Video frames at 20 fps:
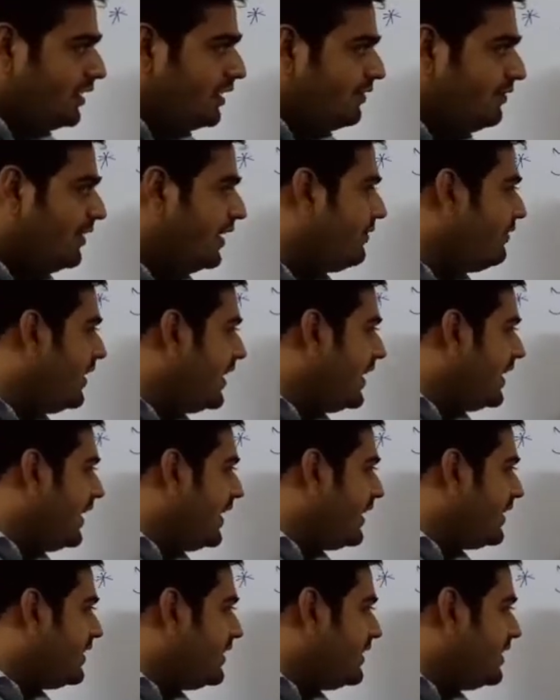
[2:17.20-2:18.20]
When we
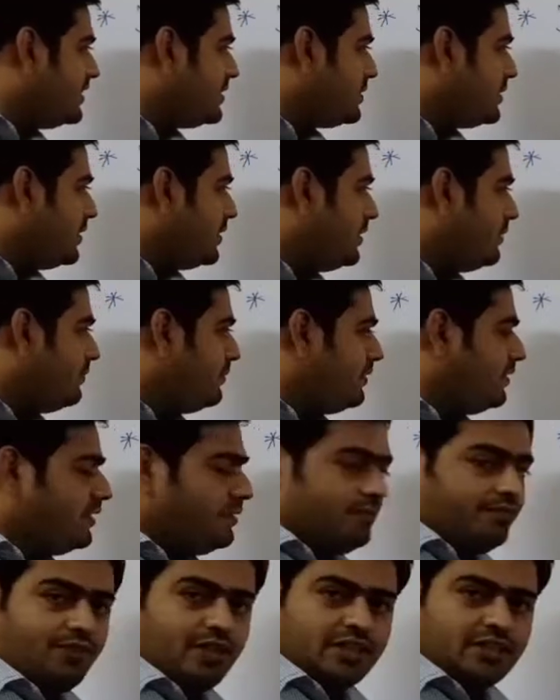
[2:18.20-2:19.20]
connect this
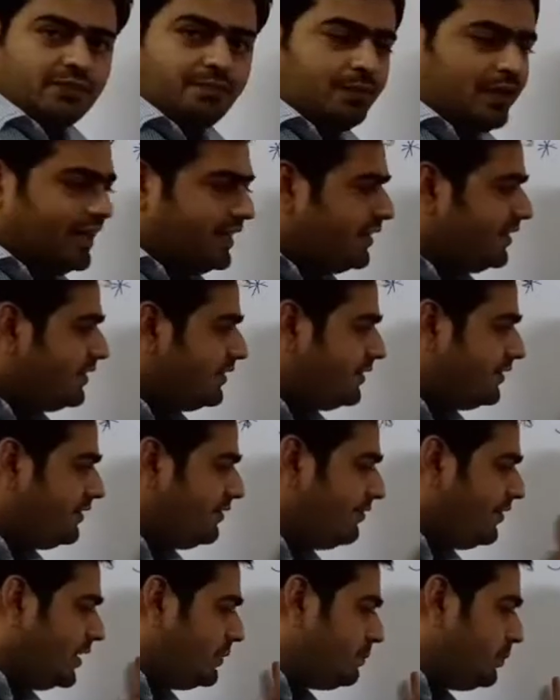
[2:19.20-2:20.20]
first plate
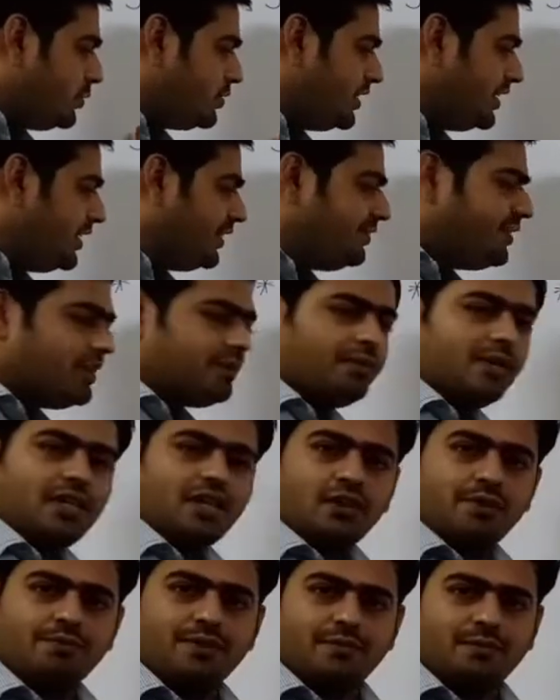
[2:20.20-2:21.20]
with positive
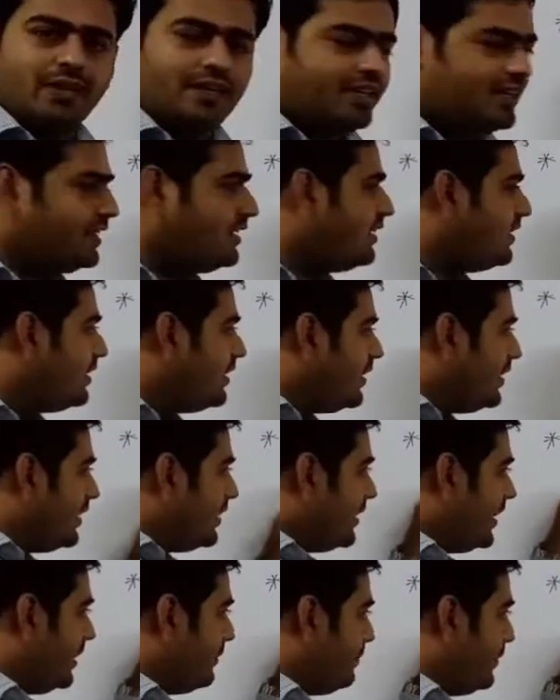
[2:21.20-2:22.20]
terminal of the battery,
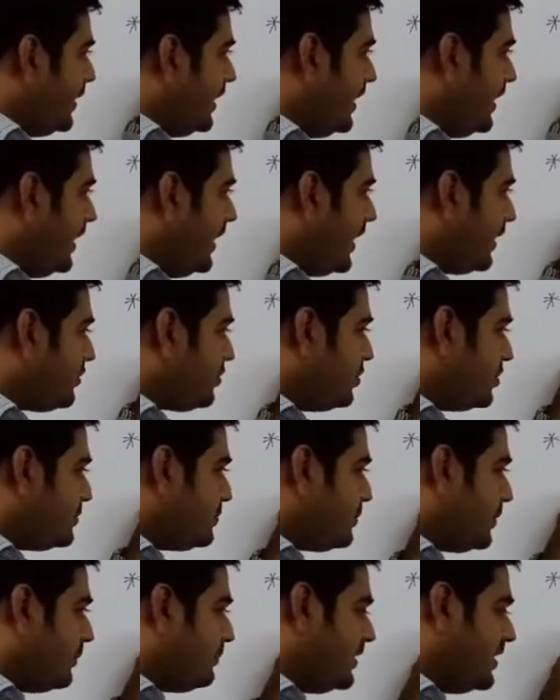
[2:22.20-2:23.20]
then free electrons
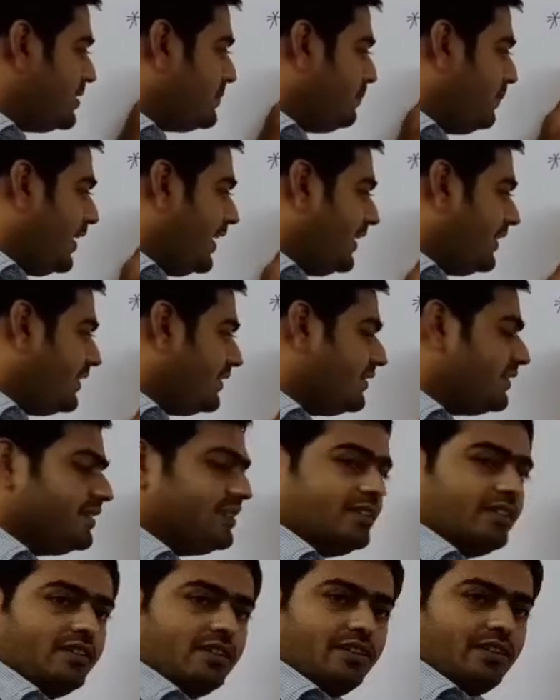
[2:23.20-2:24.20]
from this plate
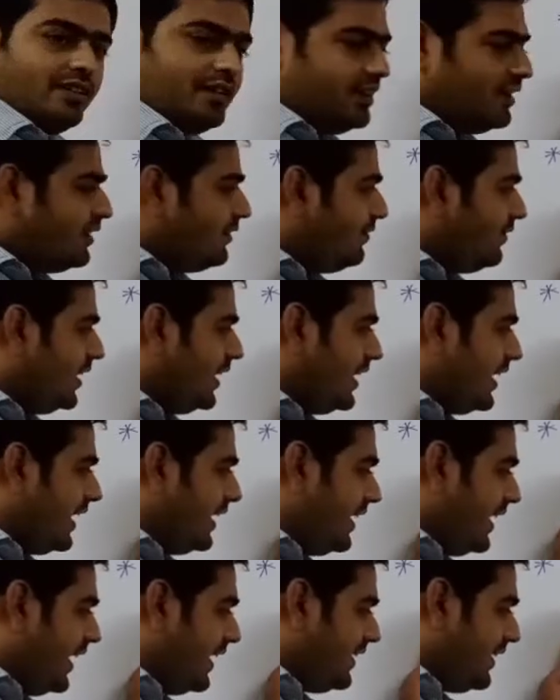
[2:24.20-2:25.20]
will
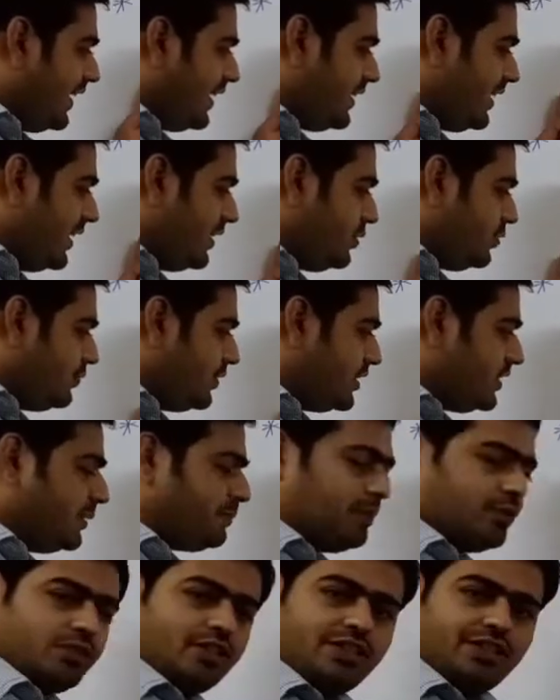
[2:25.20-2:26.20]
get attracted towards the
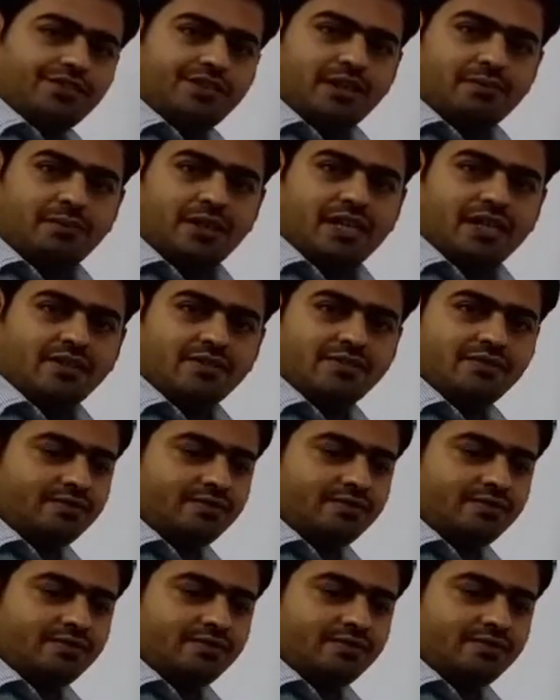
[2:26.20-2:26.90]
positive terminal.